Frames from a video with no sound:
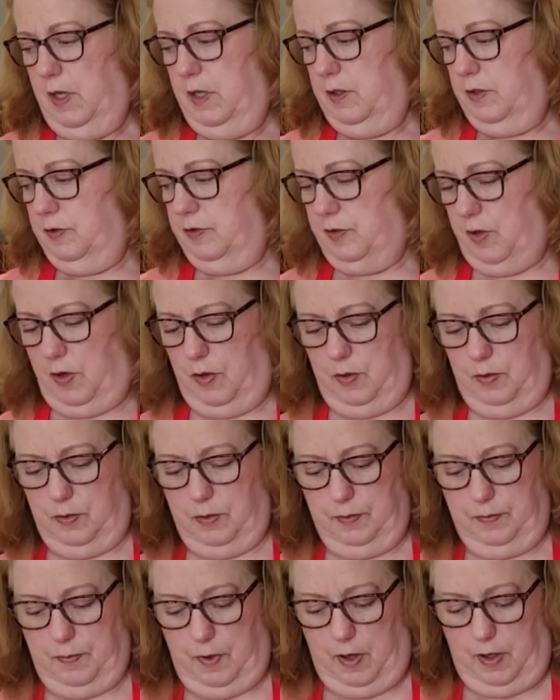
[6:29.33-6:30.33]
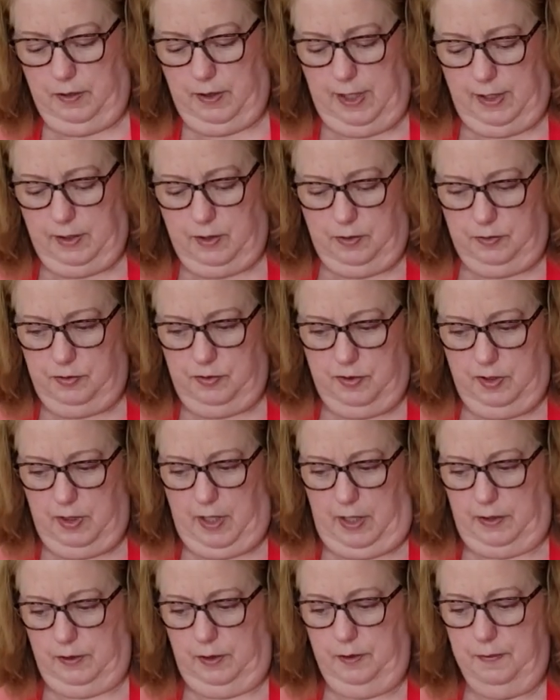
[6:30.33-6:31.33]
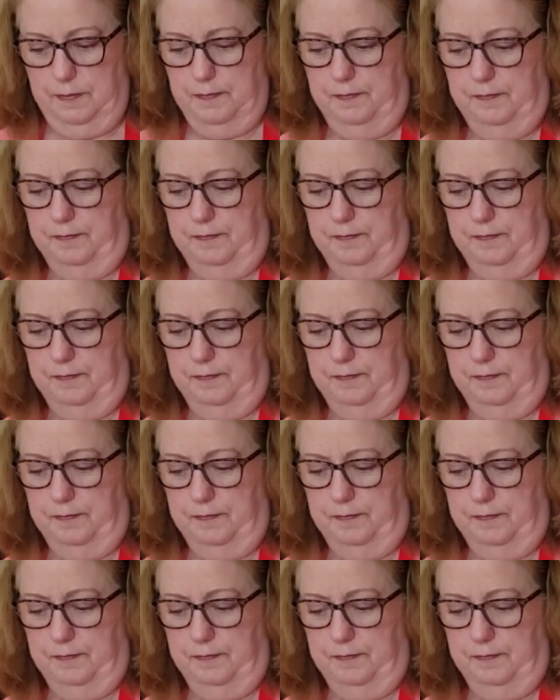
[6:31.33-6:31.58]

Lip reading: So all that goes together.